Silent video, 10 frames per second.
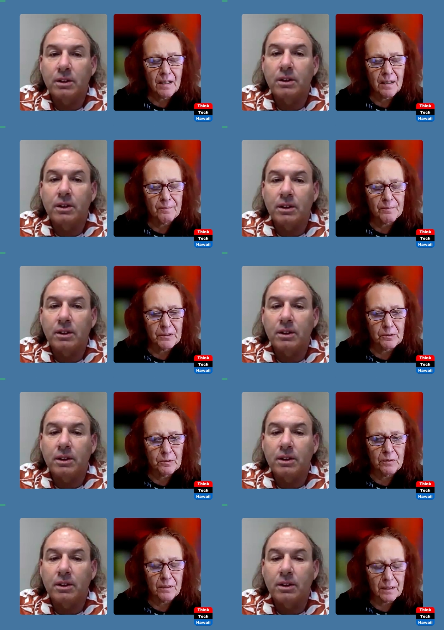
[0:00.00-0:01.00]
Speaker 1: uh,
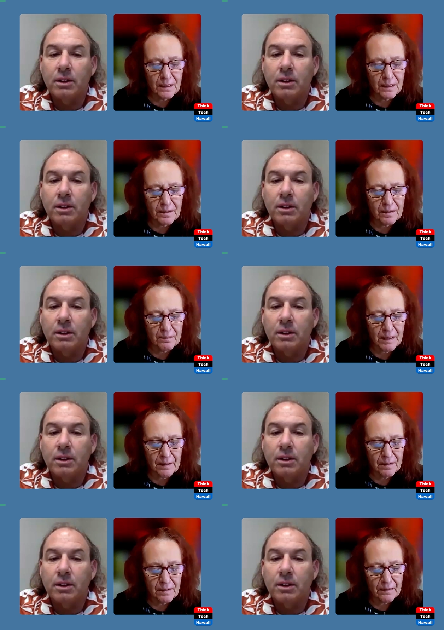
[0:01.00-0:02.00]
to
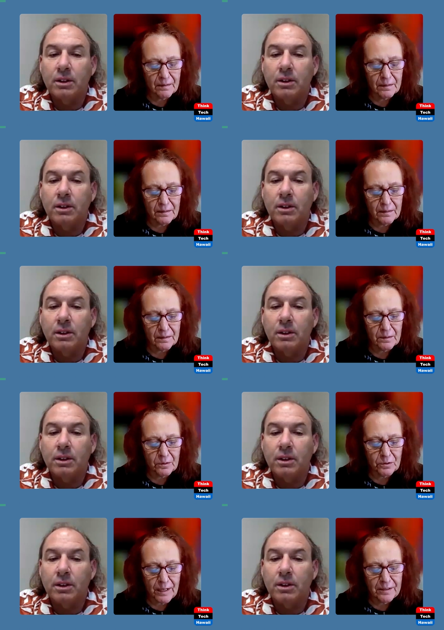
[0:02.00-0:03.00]
uh,
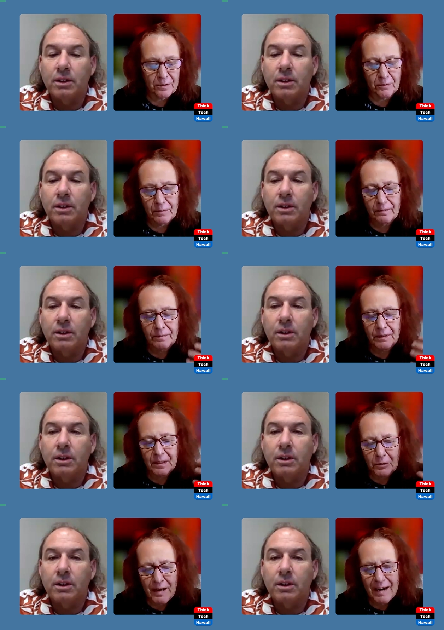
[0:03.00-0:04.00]
to try to
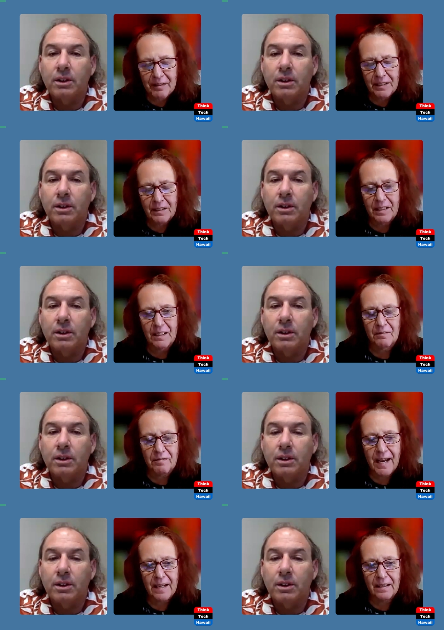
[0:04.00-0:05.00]
graphically
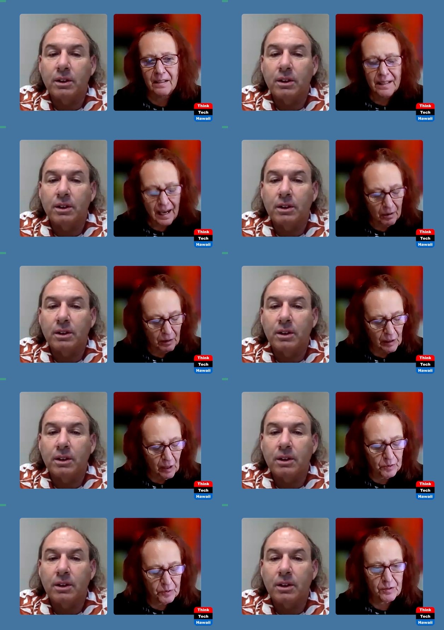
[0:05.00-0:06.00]
convey how
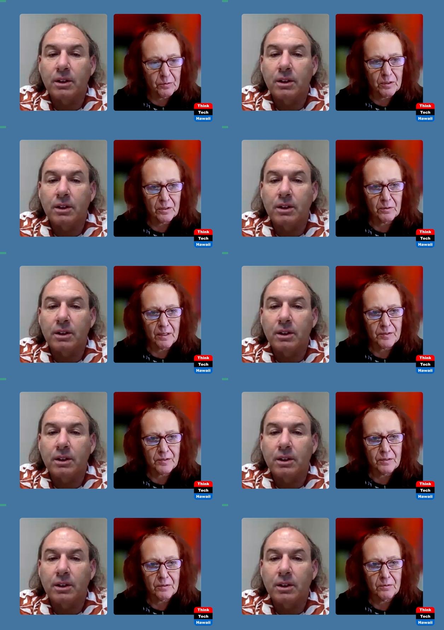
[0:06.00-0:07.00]
close the world
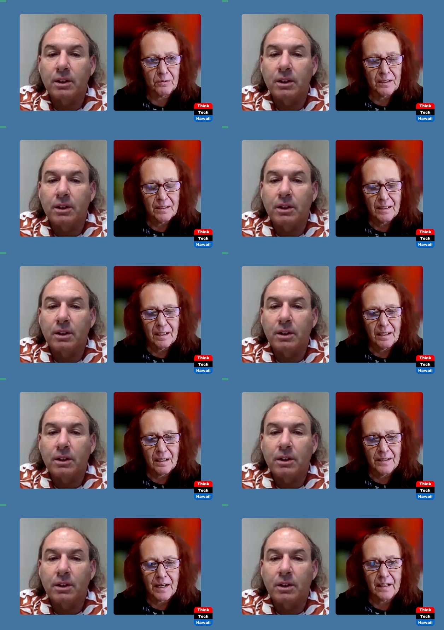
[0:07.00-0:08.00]
was to
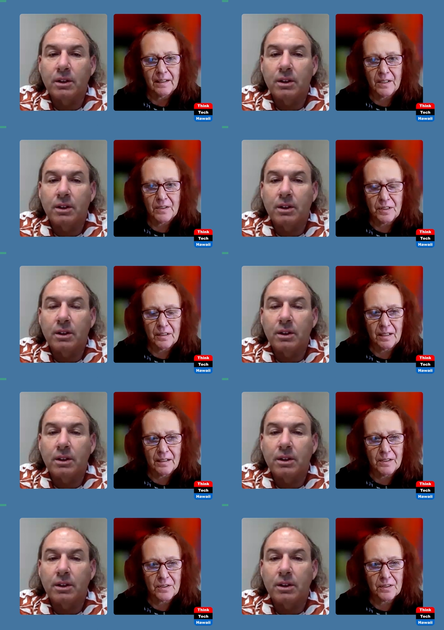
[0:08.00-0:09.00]
uh, annihilation.
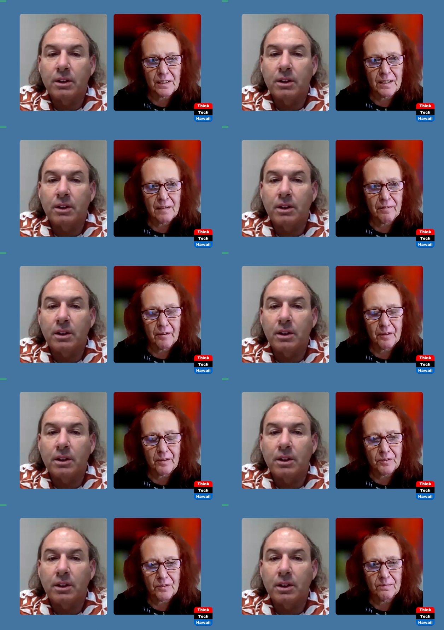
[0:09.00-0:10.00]
Initially, they
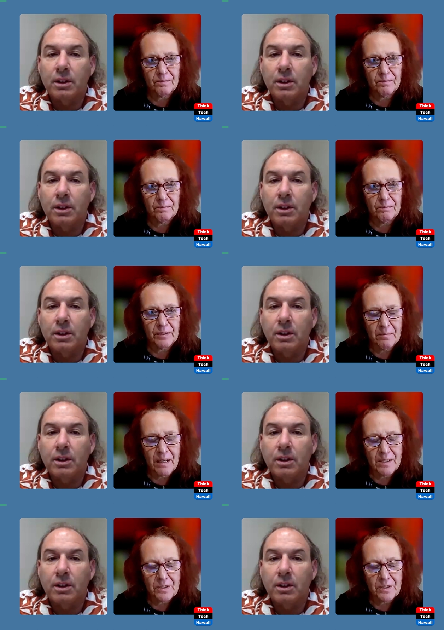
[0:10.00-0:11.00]
focused pretty
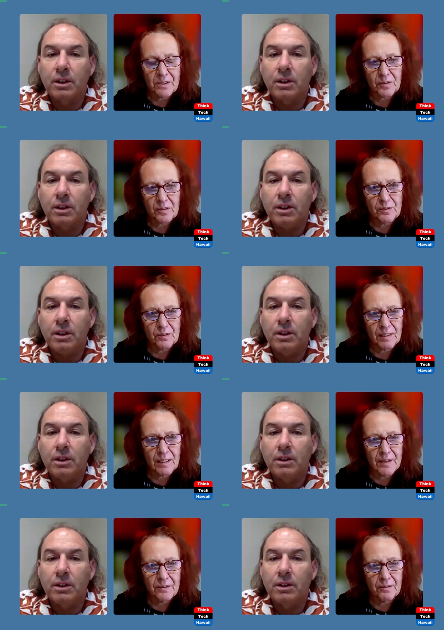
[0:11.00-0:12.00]
much
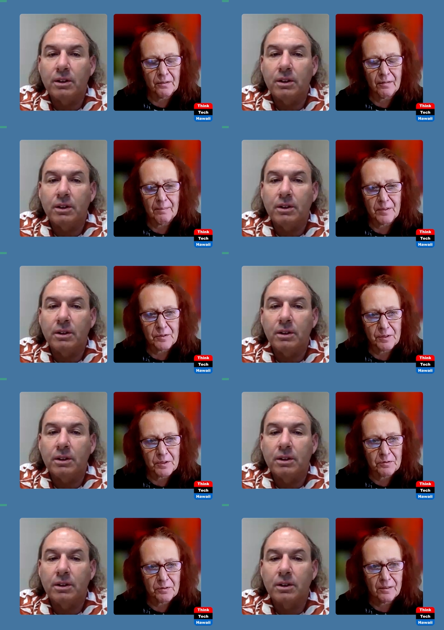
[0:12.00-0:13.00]
exclusively on nuclear weapons,
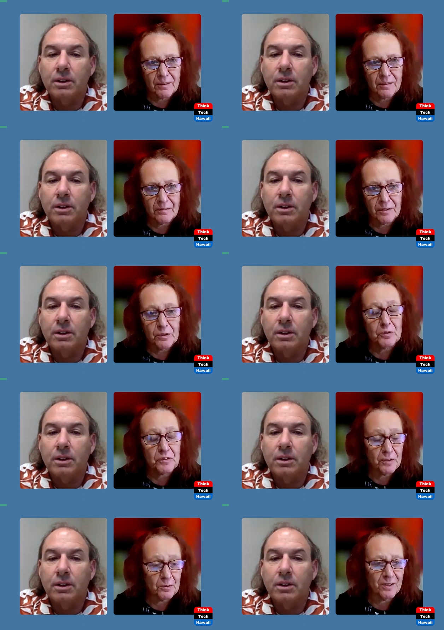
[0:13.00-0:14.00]
which were
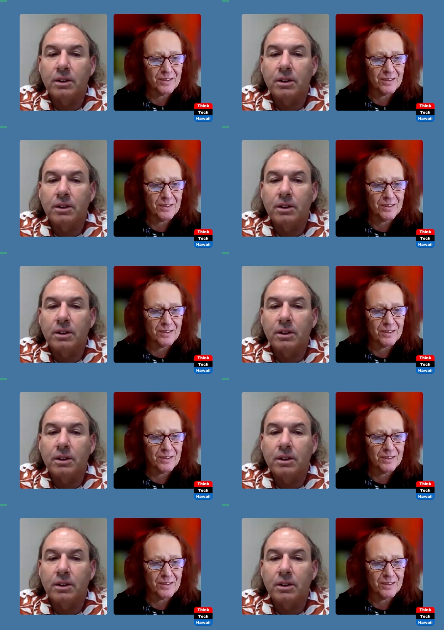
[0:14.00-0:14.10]
new to the